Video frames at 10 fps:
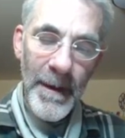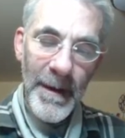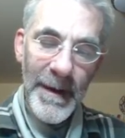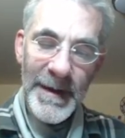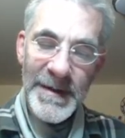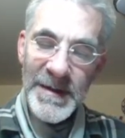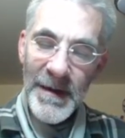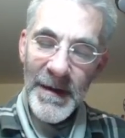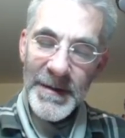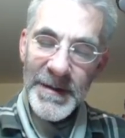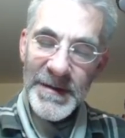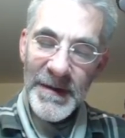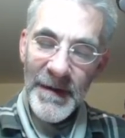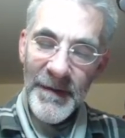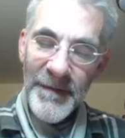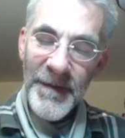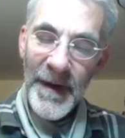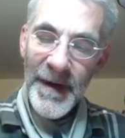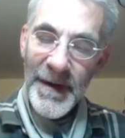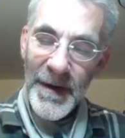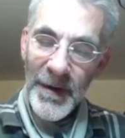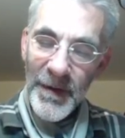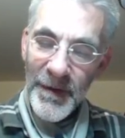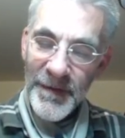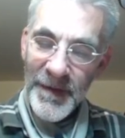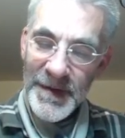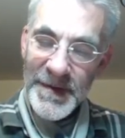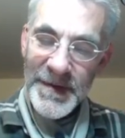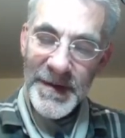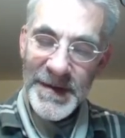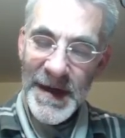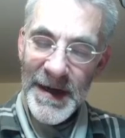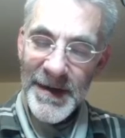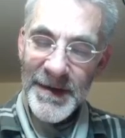is just phi of 13.